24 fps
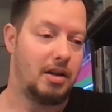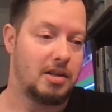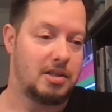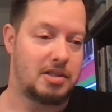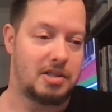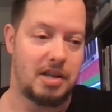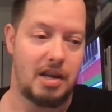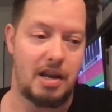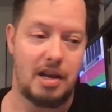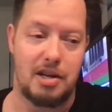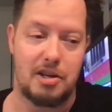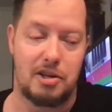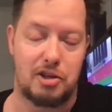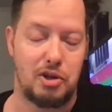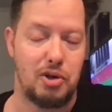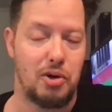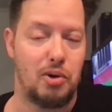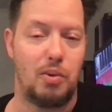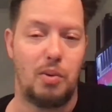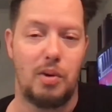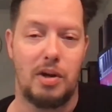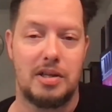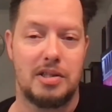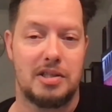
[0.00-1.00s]
to stay
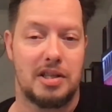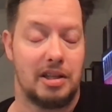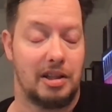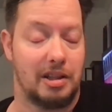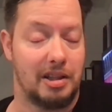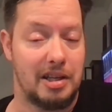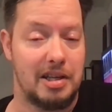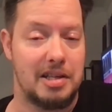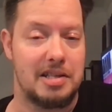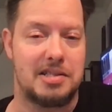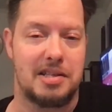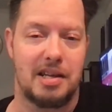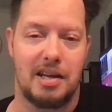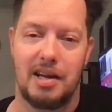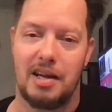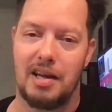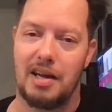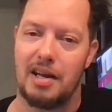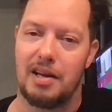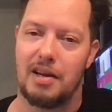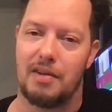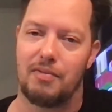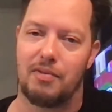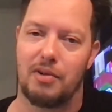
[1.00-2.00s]
2 wins at least
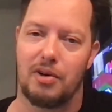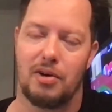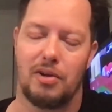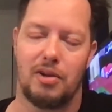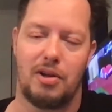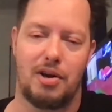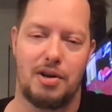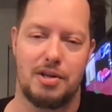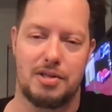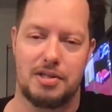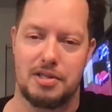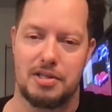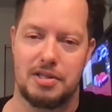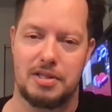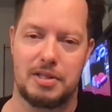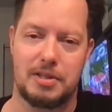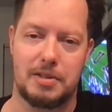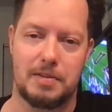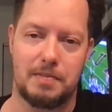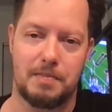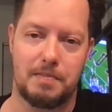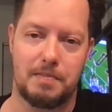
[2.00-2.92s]
ahead of their losses.